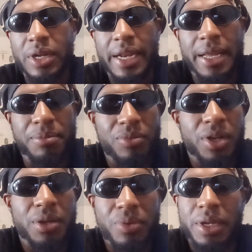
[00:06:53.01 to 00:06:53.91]
That ain't
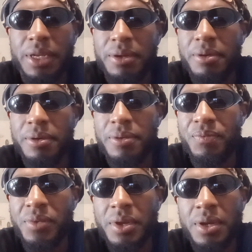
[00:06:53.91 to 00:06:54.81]
really
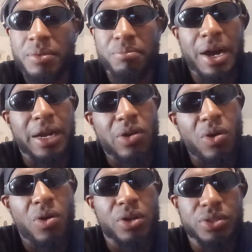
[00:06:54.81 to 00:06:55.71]
my
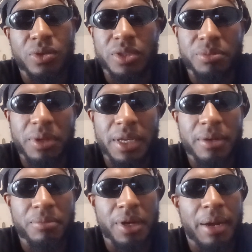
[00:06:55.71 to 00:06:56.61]
car, so to speak.
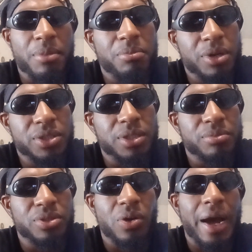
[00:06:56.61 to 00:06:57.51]
But I'm a
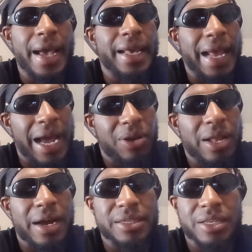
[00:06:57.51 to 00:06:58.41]
Muslim, so I had
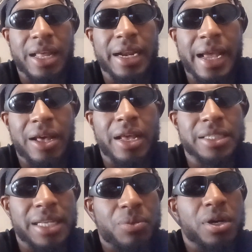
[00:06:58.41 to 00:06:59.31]
allies, a lot of
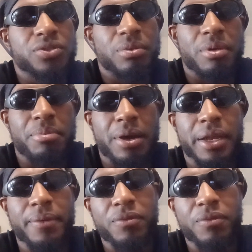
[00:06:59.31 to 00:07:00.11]
allies that was from the Bay.